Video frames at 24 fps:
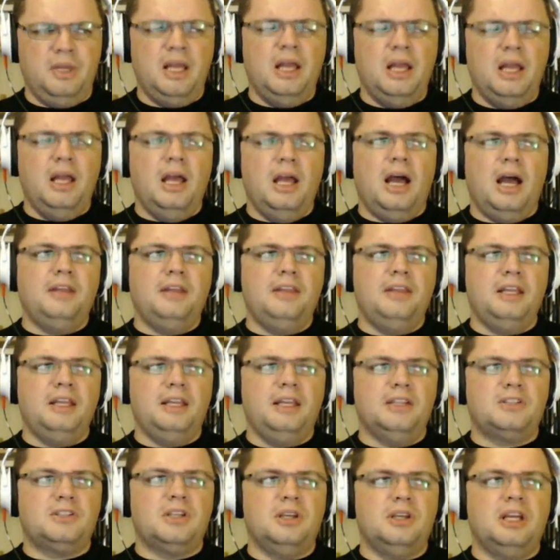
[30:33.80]
I think
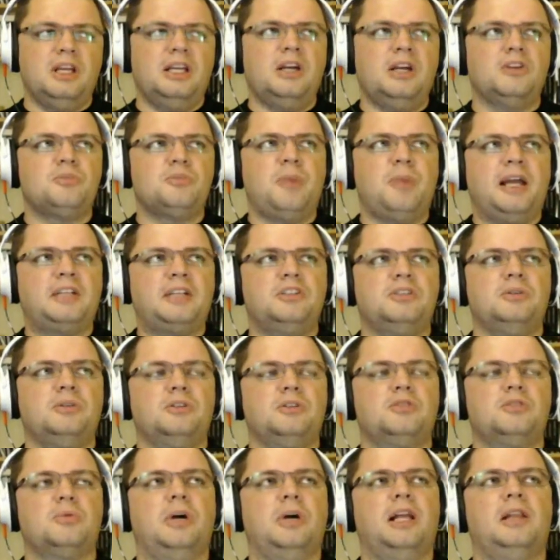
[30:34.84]
it goes back to, as
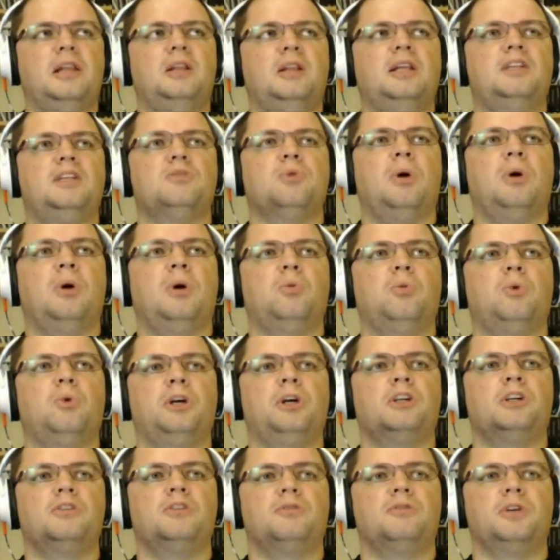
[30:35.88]
well, it's what
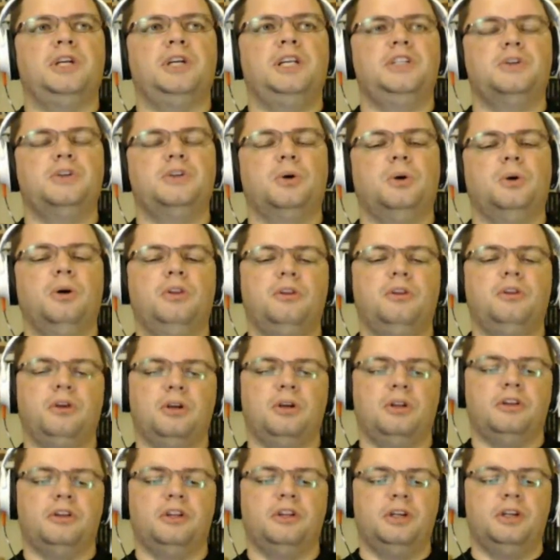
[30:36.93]
works for each author.
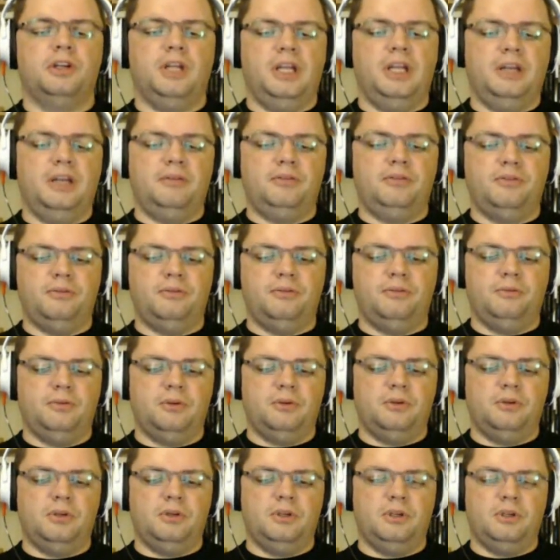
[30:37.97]
That if
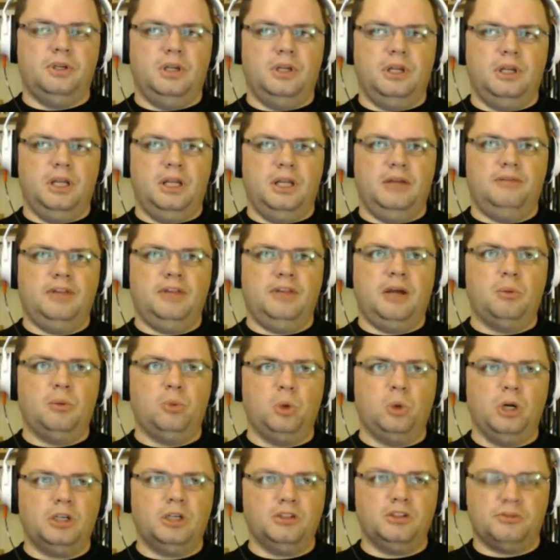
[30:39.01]
that
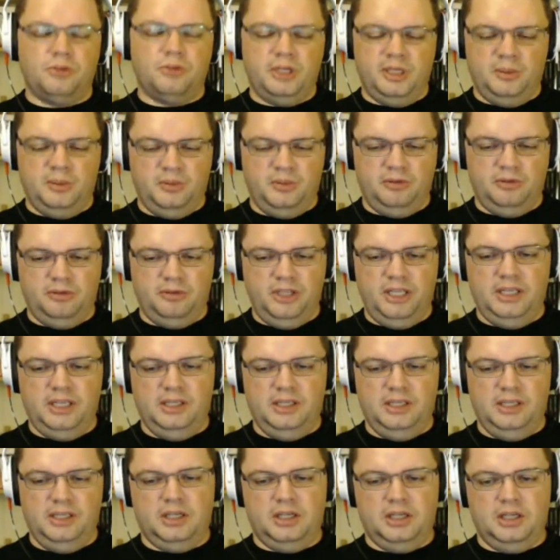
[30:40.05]
works for him, if he
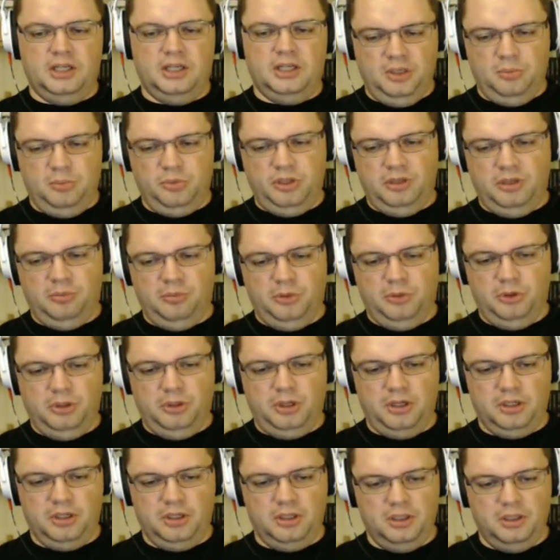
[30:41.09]
comes up with a
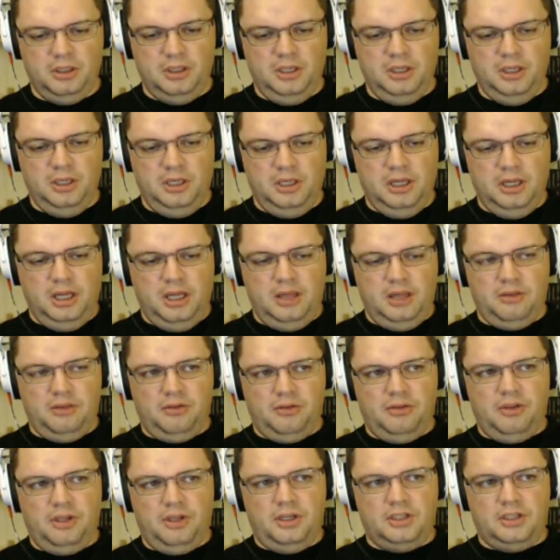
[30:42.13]
book
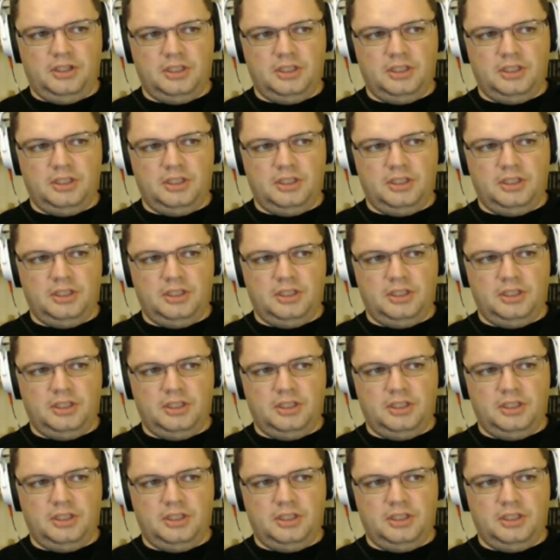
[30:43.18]
that